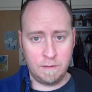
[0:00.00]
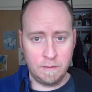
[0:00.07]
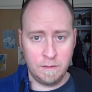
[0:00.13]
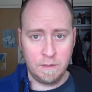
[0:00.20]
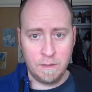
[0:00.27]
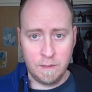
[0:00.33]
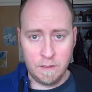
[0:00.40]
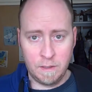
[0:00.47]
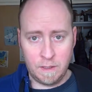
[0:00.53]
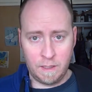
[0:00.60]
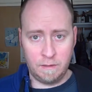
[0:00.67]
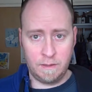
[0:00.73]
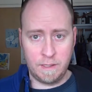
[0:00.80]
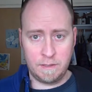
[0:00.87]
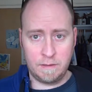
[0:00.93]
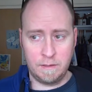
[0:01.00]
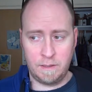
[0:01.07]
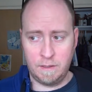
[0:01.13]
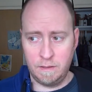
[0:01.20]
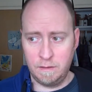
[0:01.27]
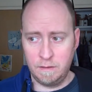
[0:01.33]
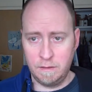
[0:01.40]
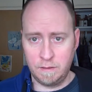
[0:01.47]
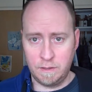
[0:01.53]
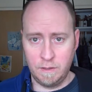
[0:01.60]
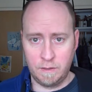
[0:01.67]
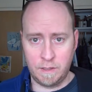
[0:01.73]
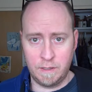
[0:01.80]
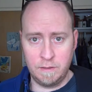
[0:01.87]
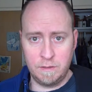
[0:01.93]
I, I liked uh,
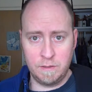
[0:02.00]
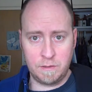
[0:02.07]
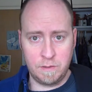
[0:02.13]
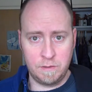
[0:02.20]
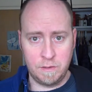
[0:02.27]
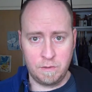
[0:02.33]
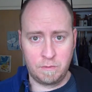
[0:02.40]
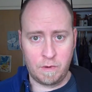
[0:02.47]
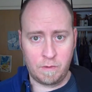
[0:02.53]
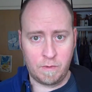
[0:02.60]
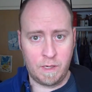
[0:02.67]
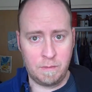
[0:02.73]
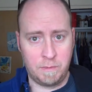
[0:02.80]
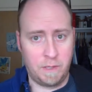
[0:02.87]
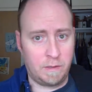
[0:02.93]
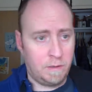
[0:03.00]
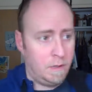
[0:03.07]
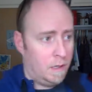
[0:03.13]
Gilligan just because he would run around and be like,